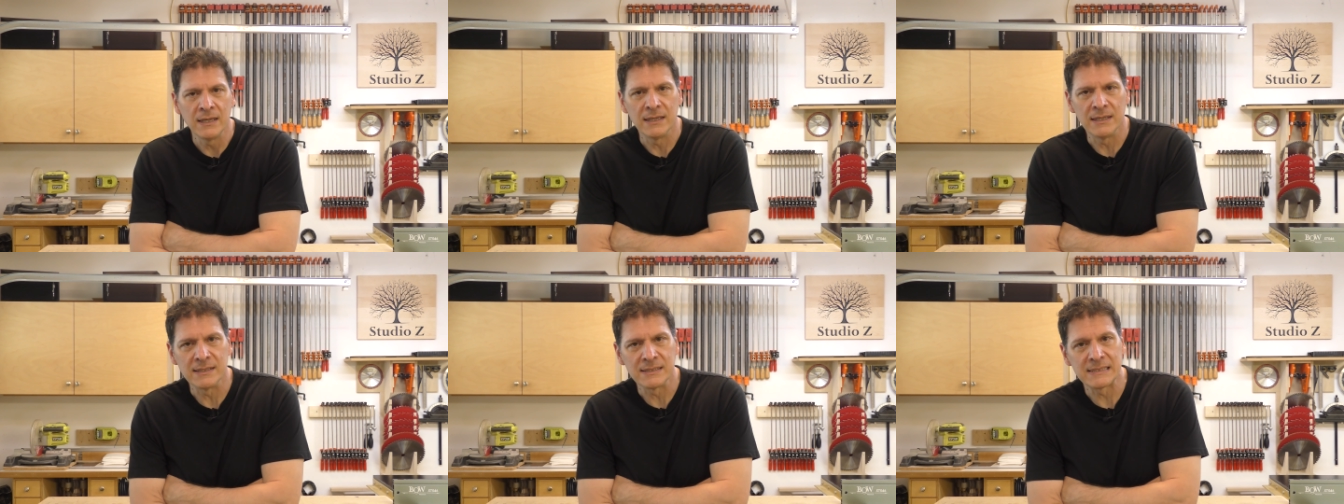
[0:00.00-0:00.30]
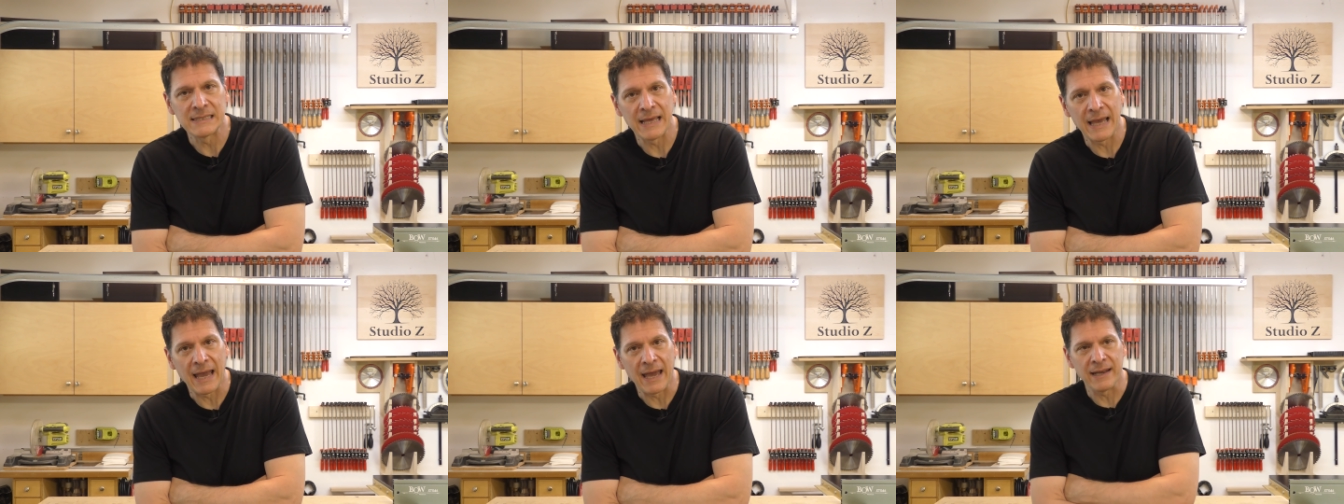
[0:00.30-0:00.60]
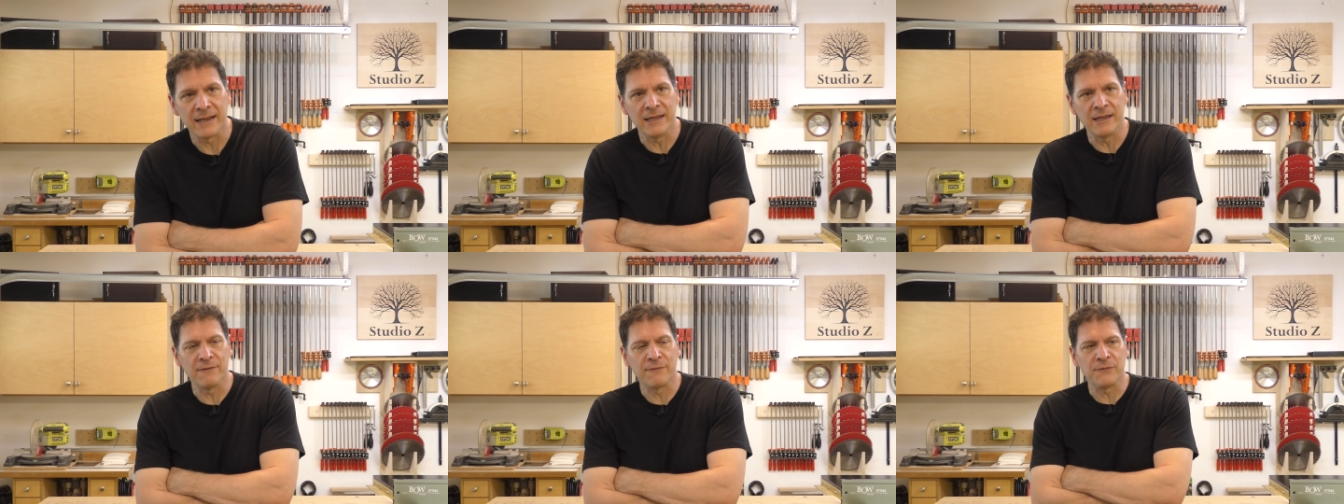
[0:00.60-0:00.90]
is
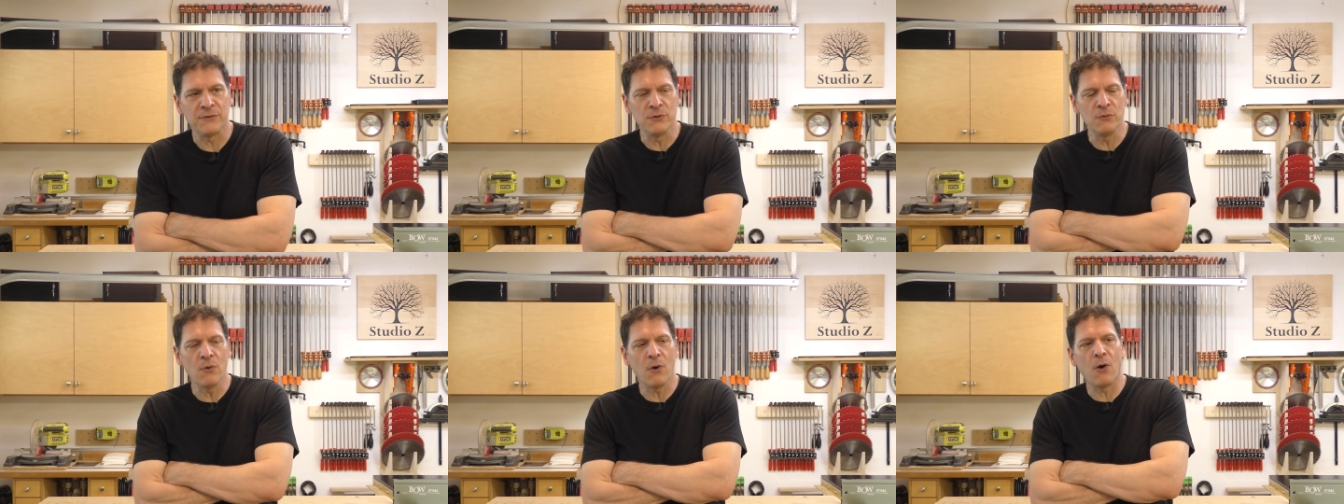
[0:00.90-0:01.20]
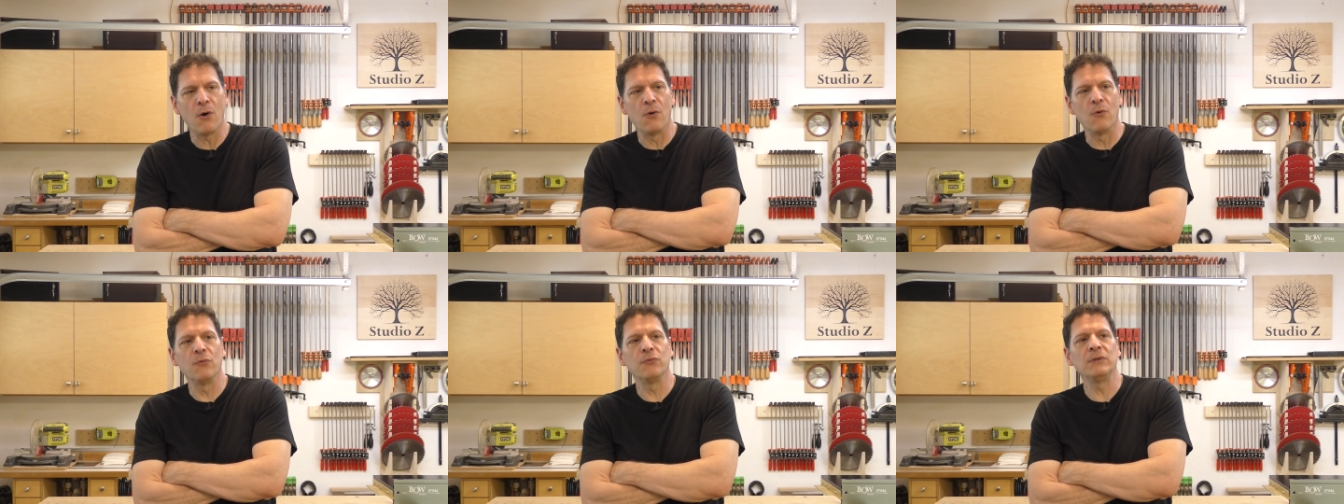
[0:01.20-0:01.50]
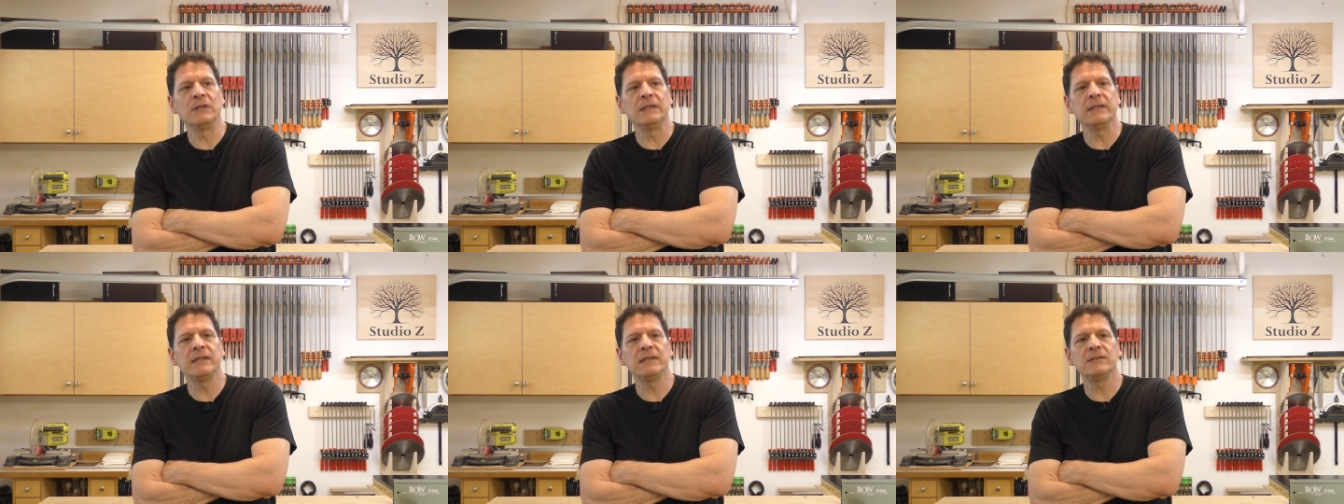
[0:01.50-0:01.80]
that if you
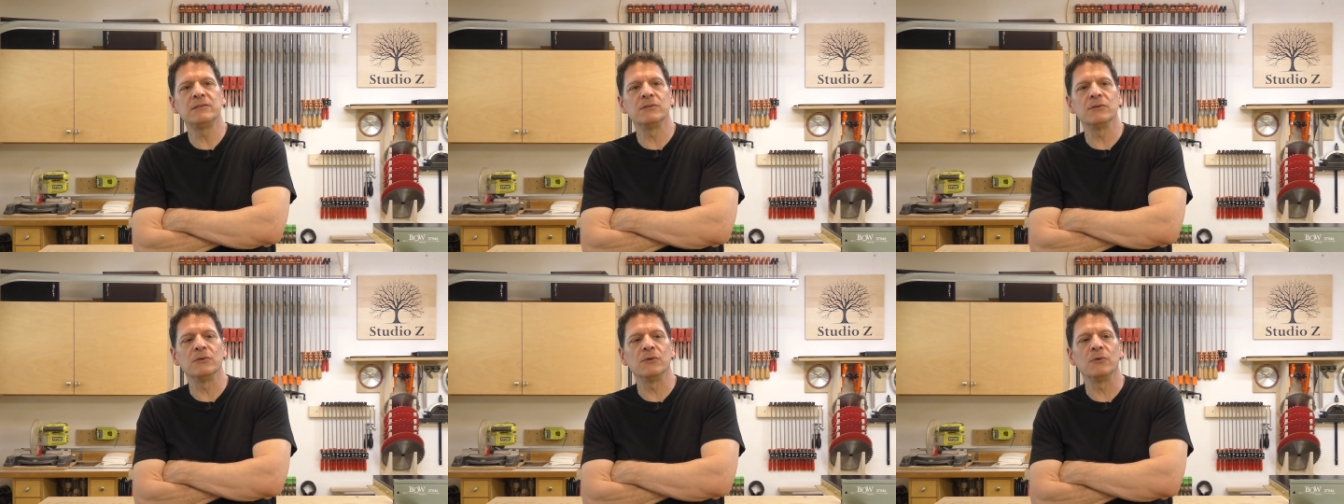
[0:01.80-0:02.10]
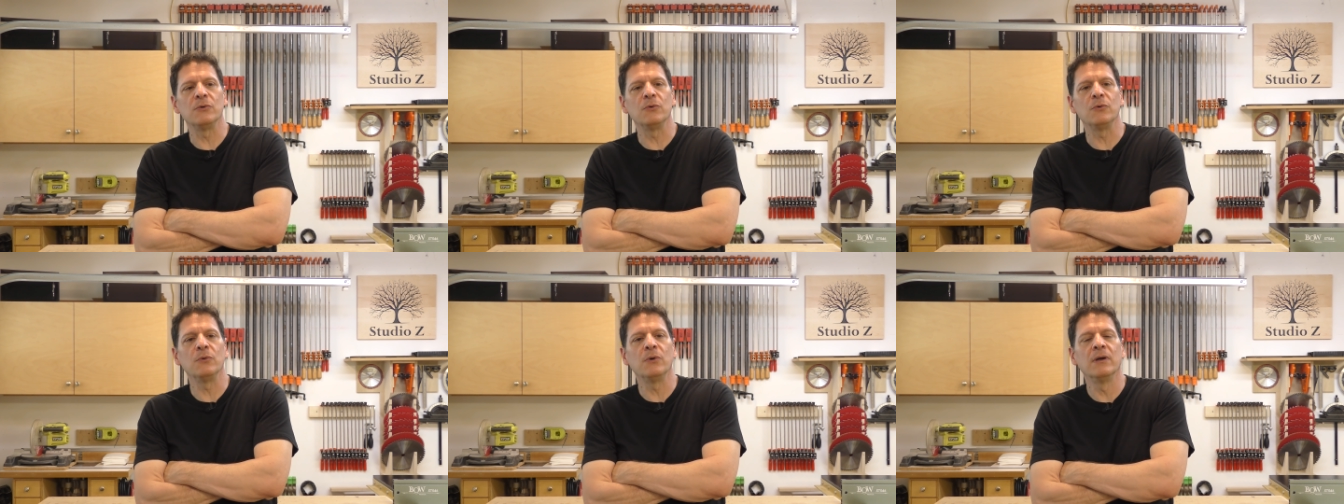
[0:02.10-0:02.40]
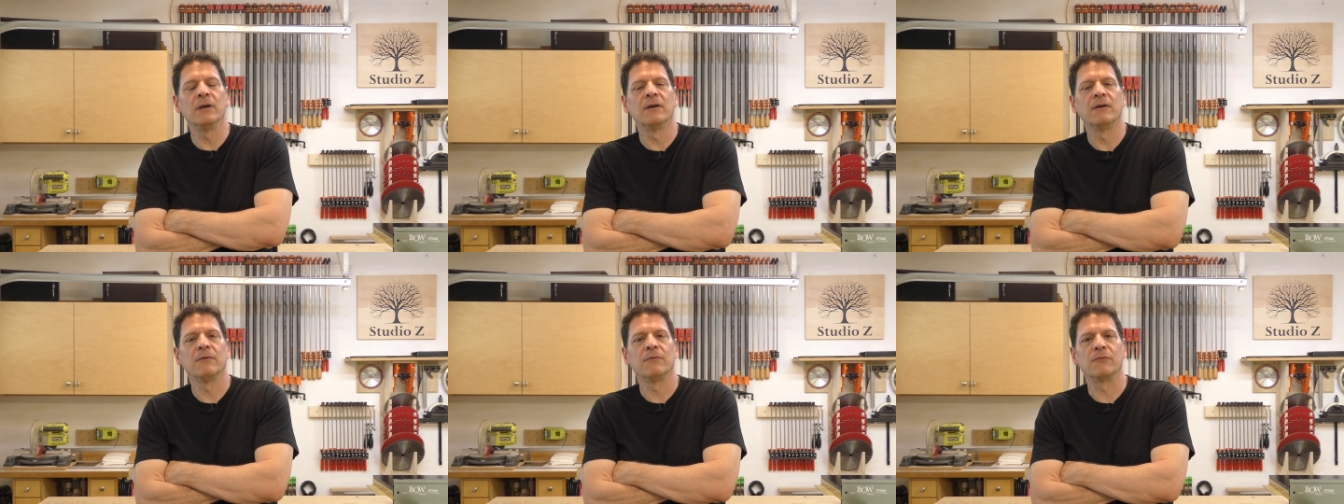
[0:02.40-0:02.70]
only do